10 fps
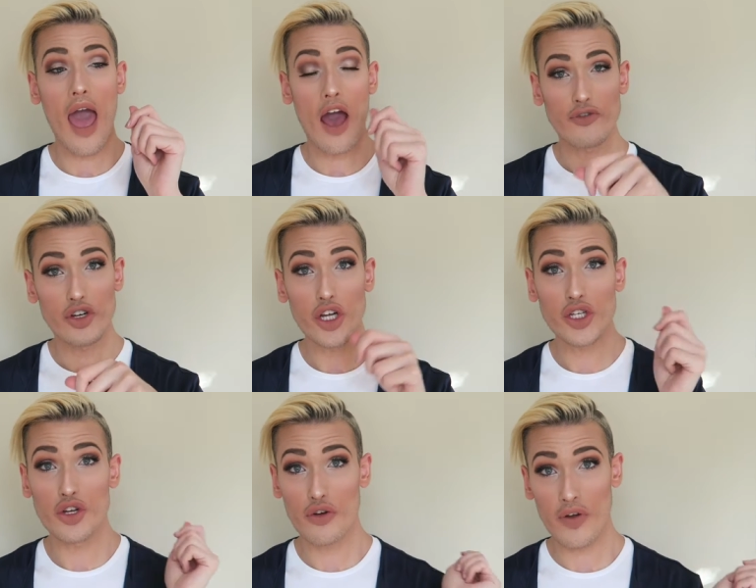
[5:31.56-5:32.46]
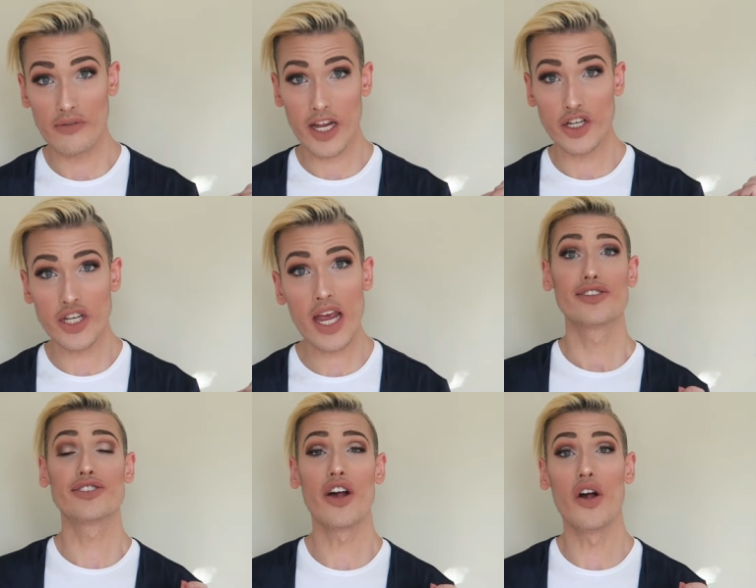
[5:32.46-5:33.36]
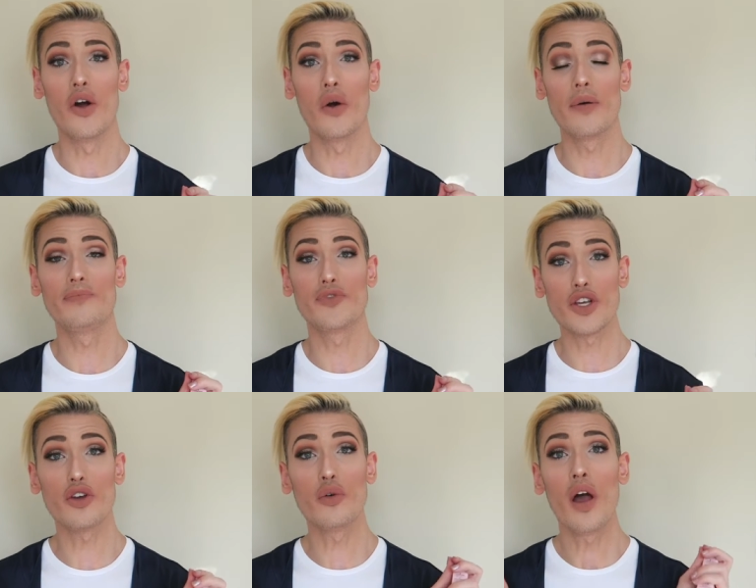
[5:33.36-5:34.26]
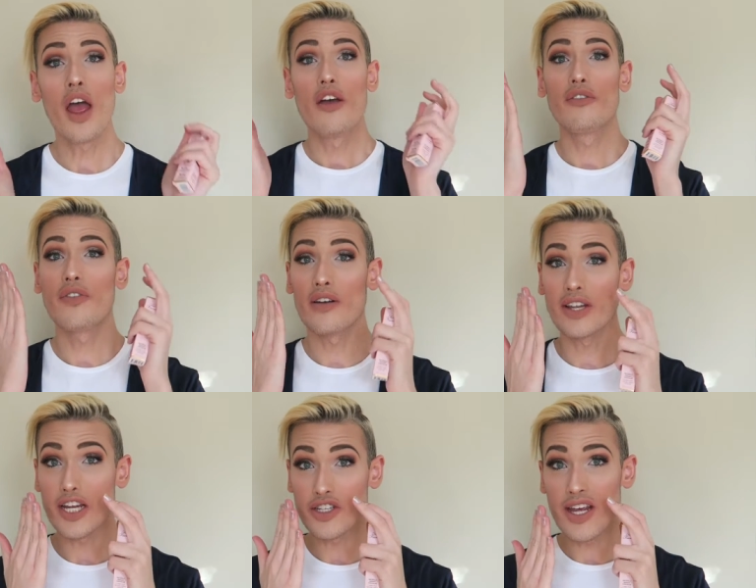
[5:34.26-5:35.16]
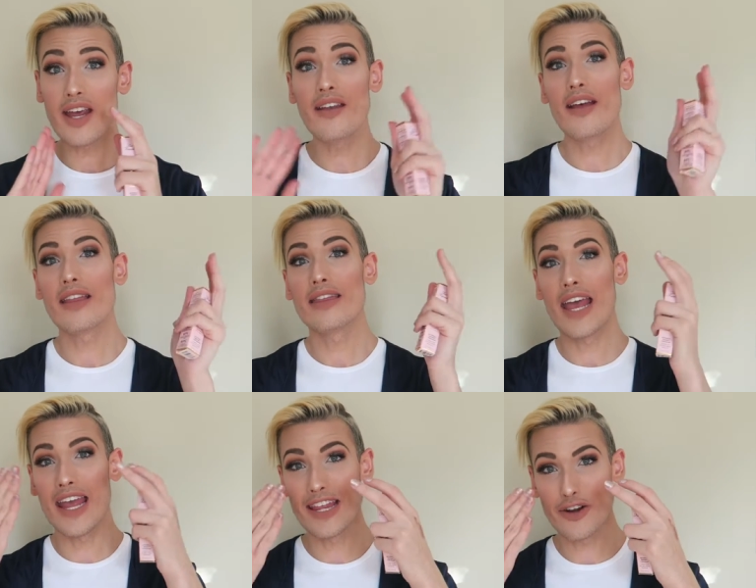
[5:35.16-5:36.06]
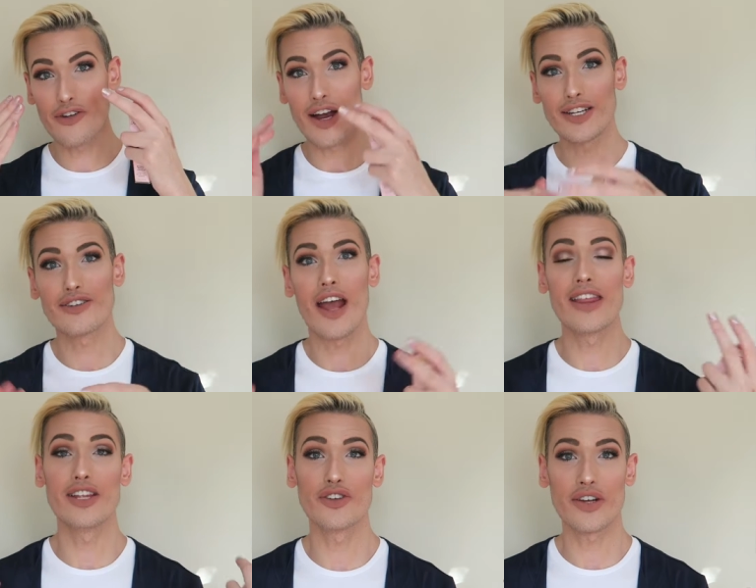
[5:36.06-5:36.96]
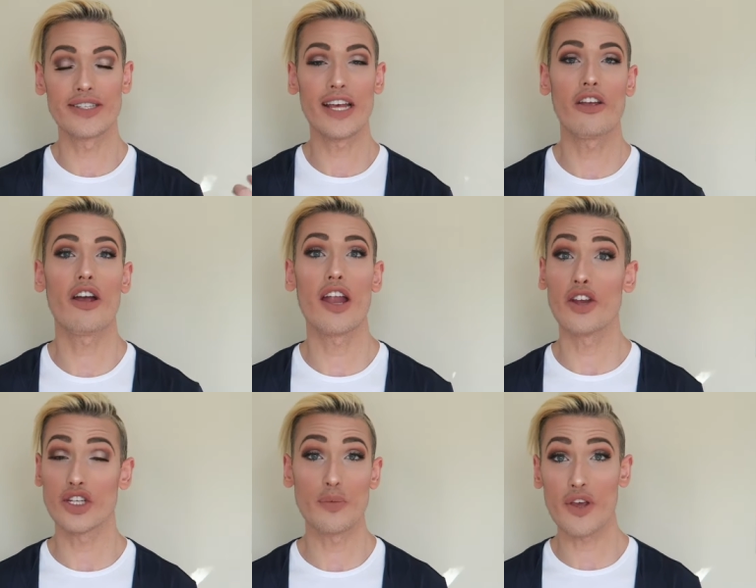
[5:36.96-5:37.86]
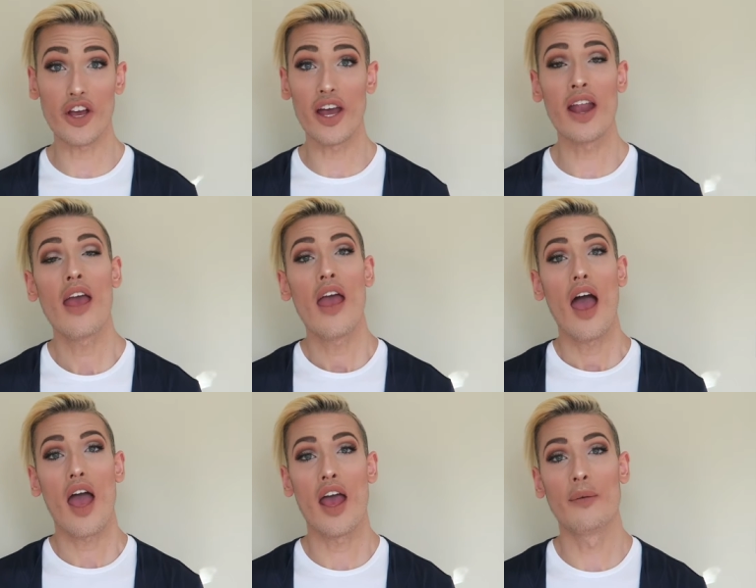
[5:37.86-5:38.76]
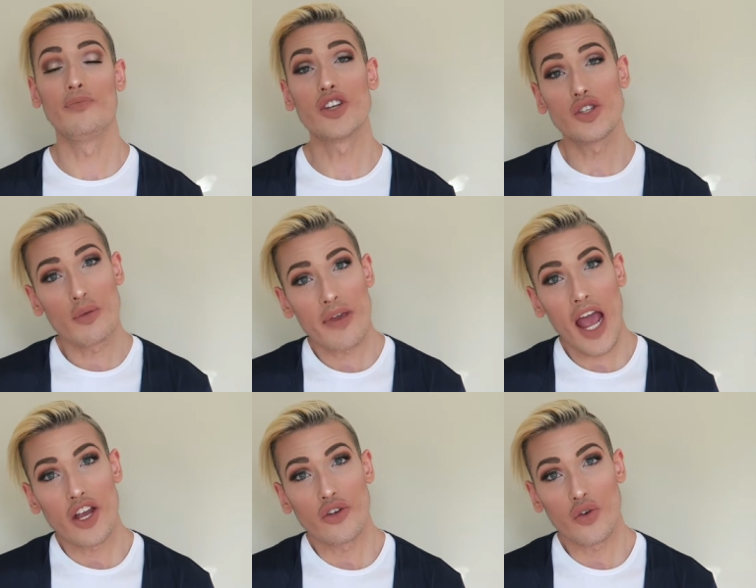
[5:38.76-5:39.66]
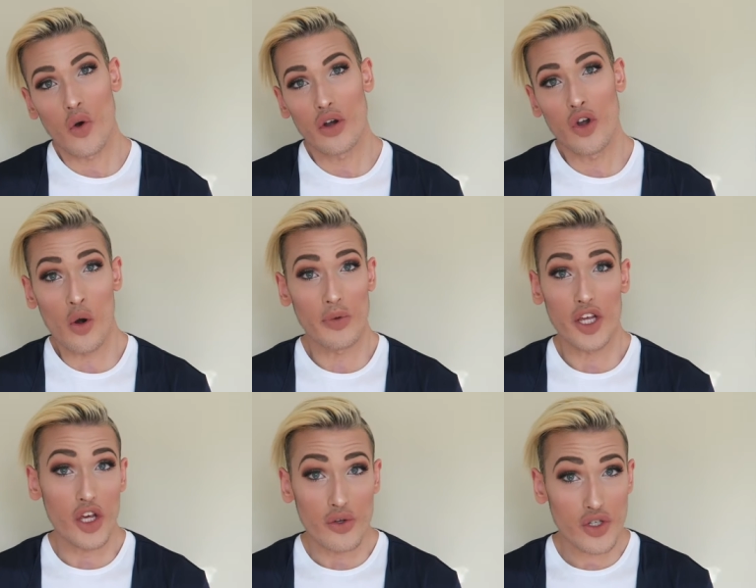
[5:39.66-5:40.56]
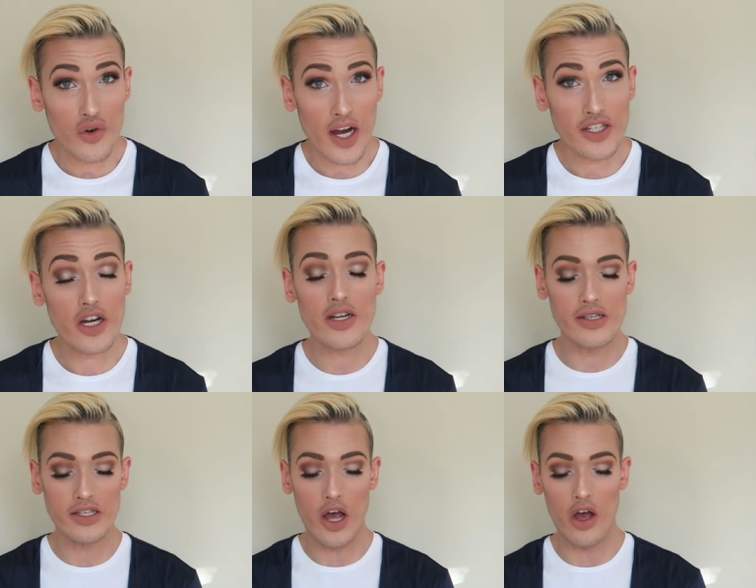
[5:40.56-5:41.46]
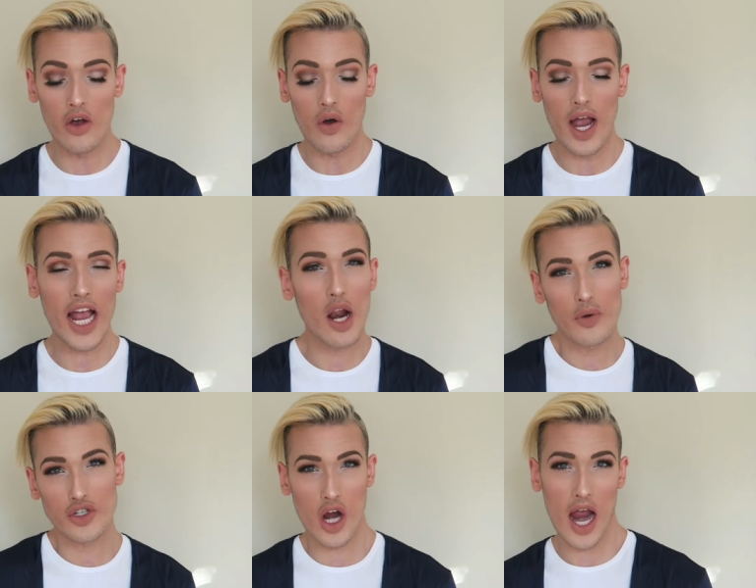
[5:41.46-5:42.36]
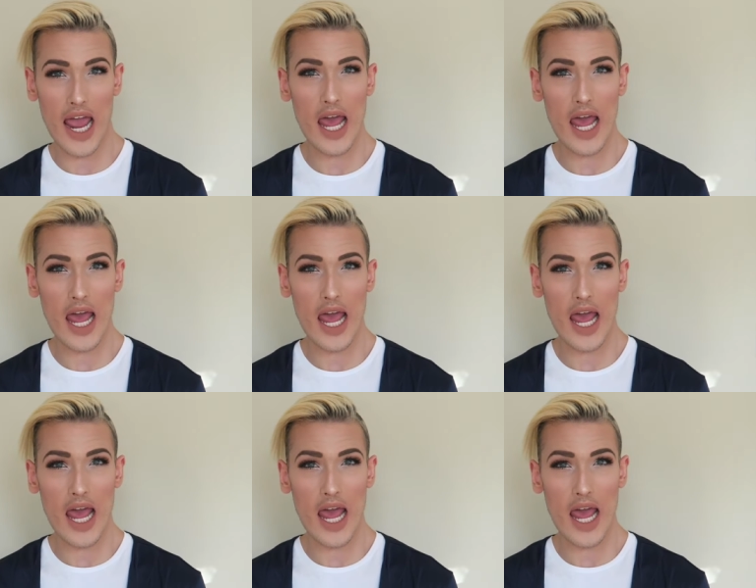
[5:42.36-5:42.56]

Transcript: after you do your foundation. So do foundation, then the corrector, and then do concealer, and you should be good. Um, just as me, I don't nor normally use corrector, so I kind of want to try